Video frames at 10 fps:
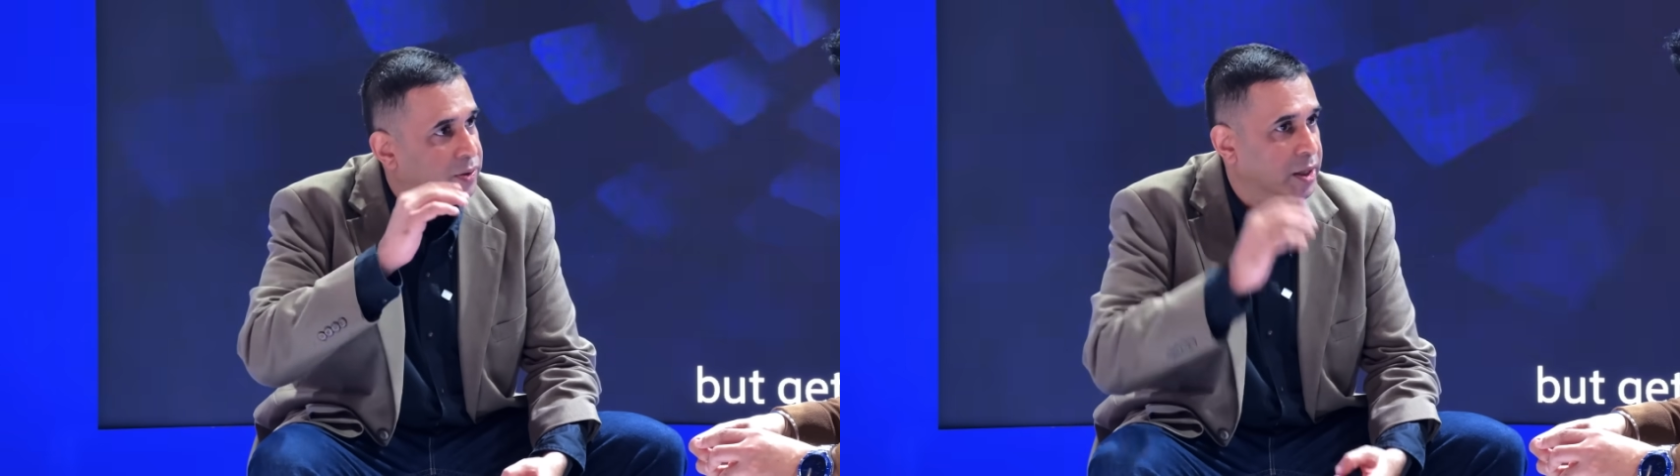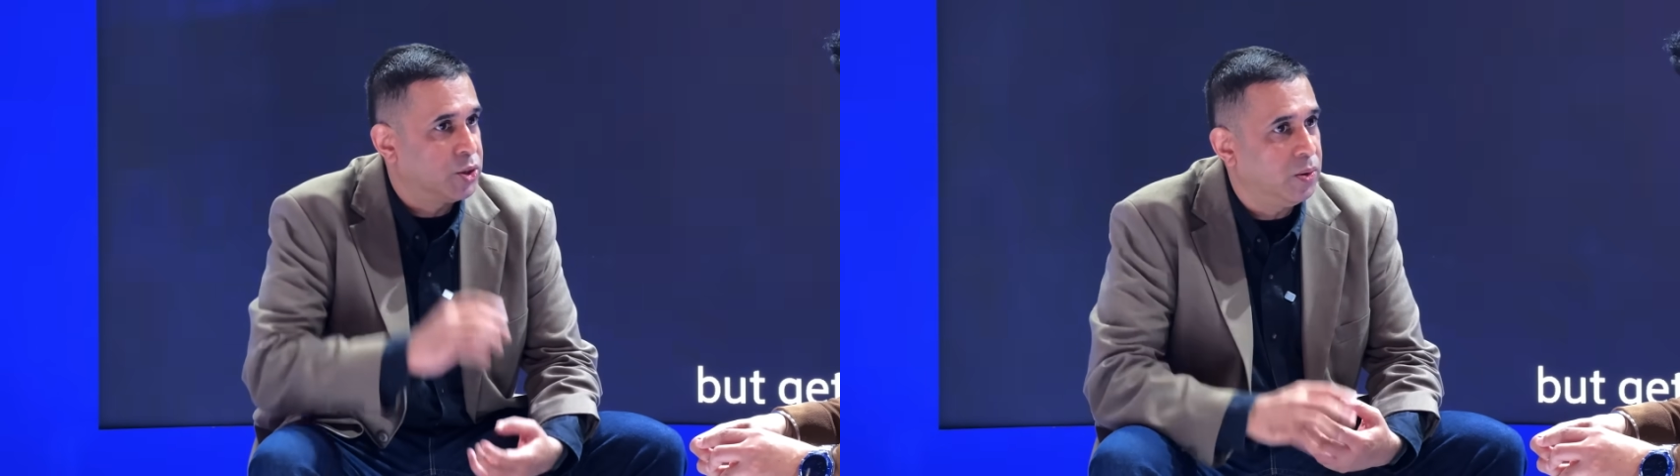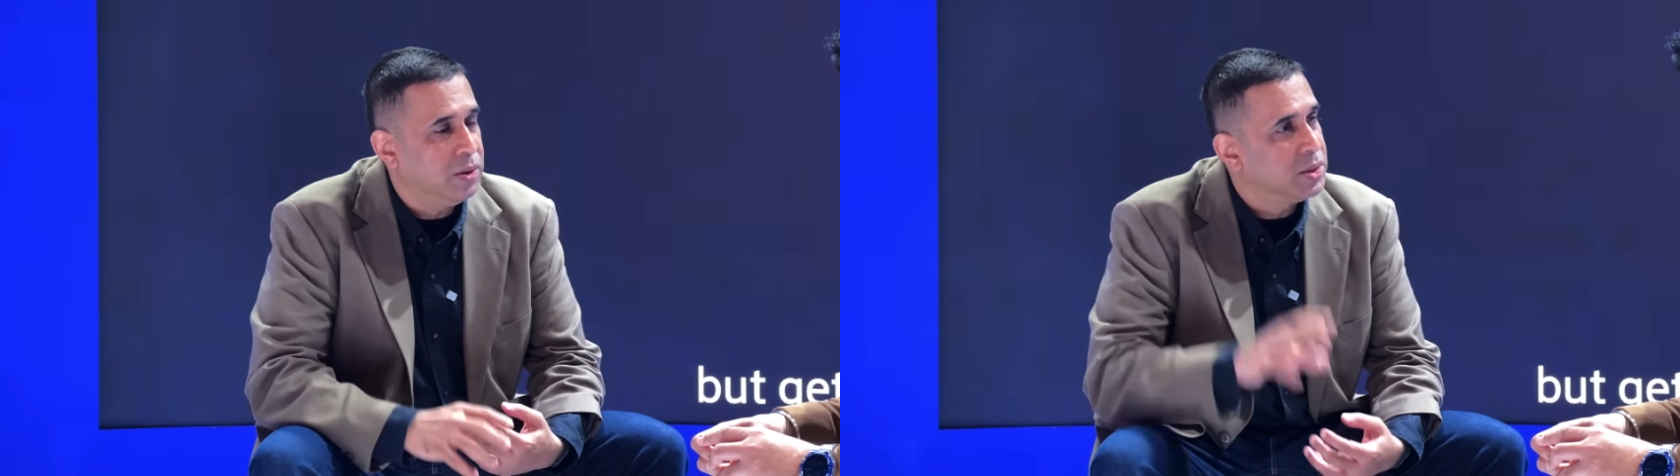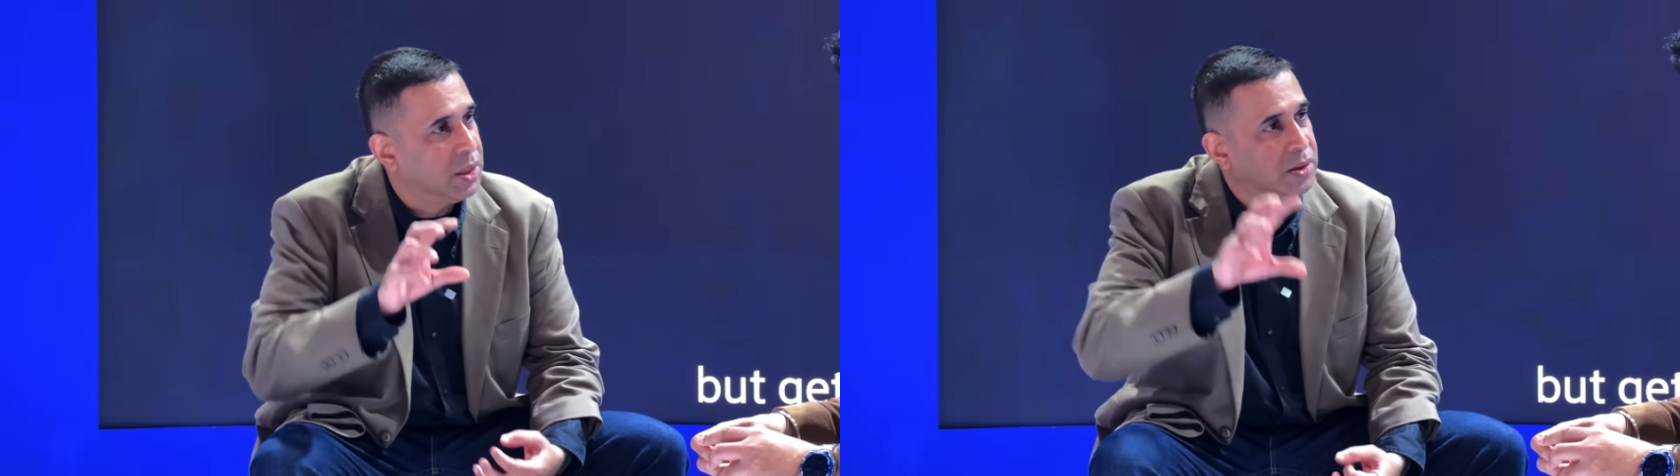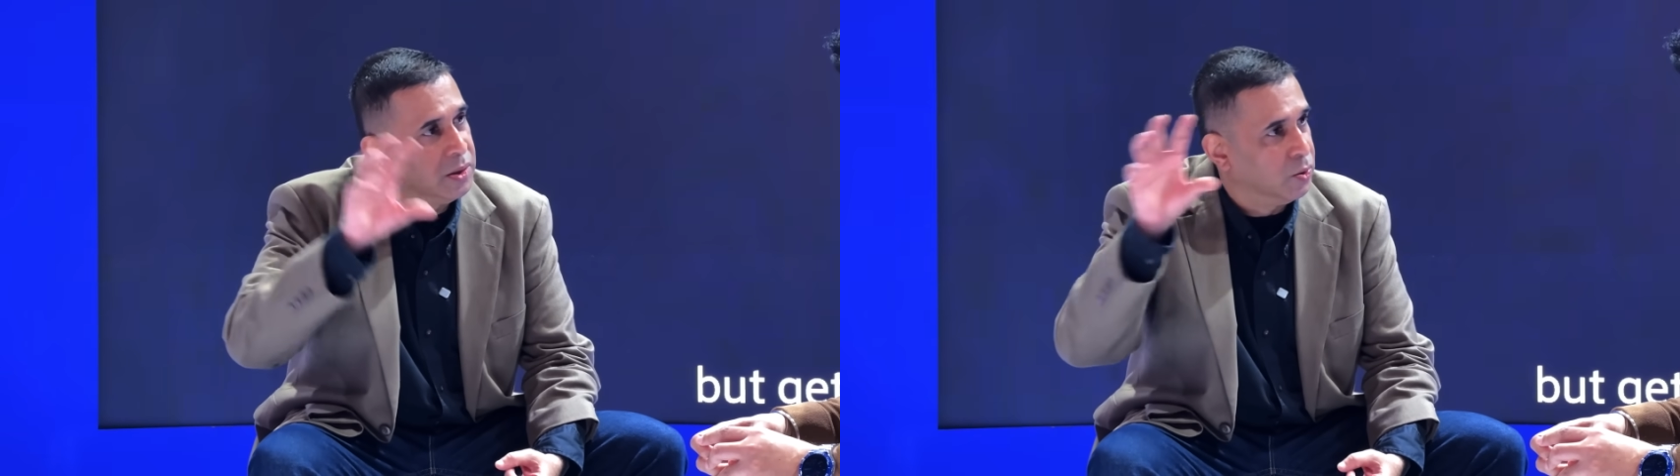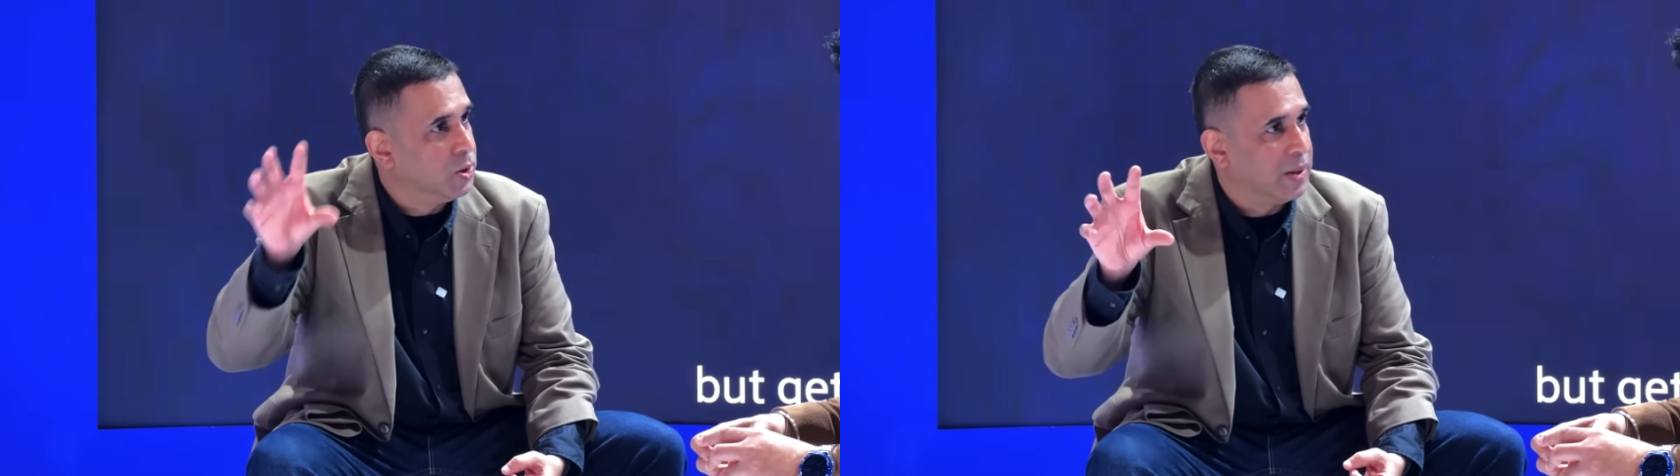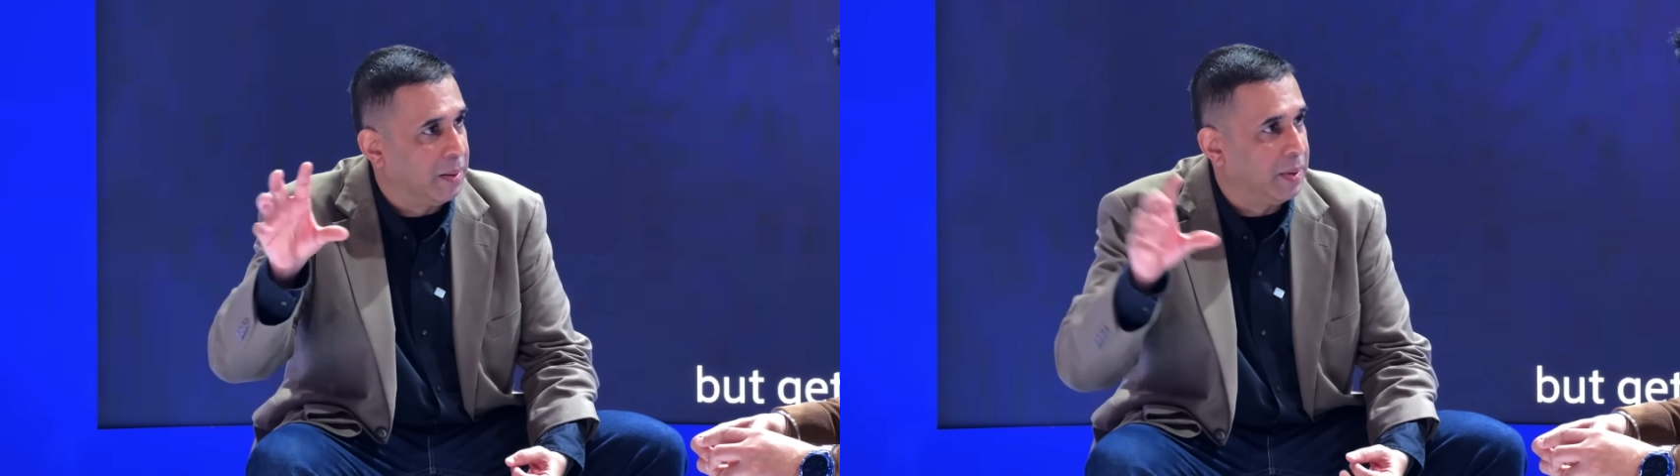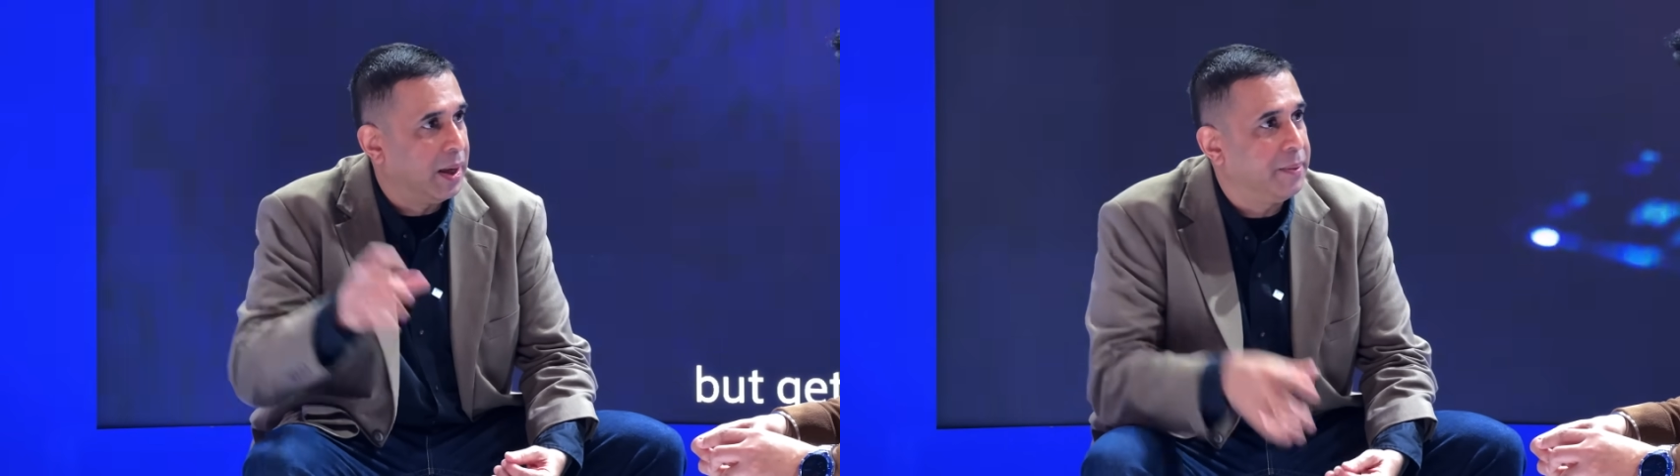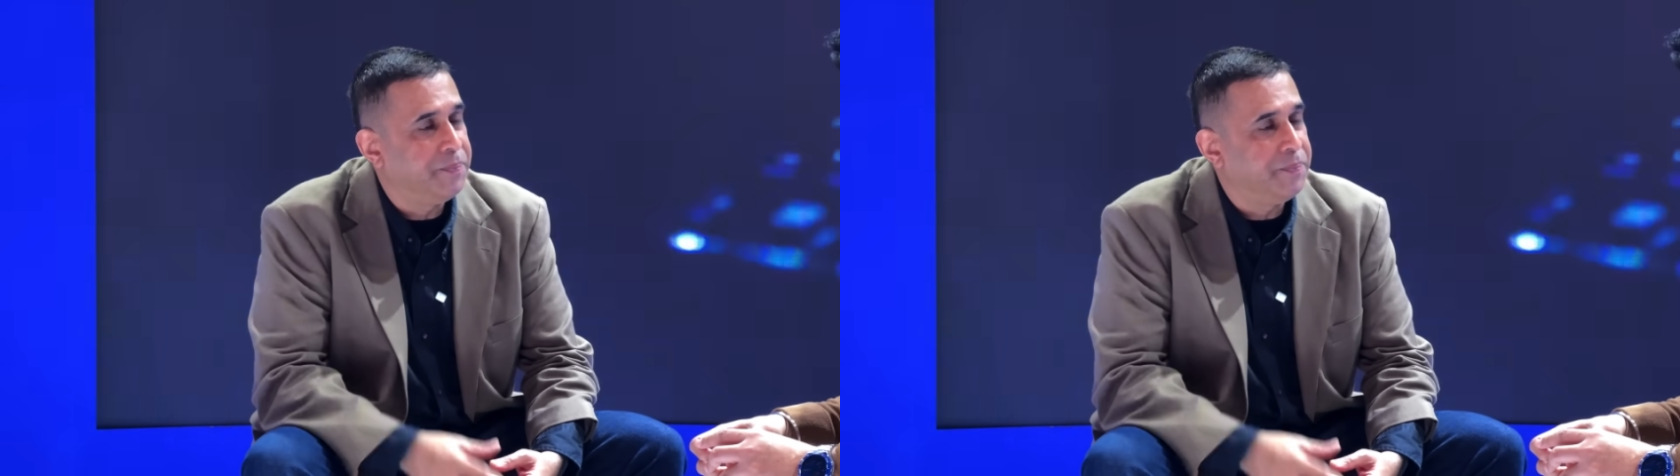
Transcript: a threshold, certain rules will apply,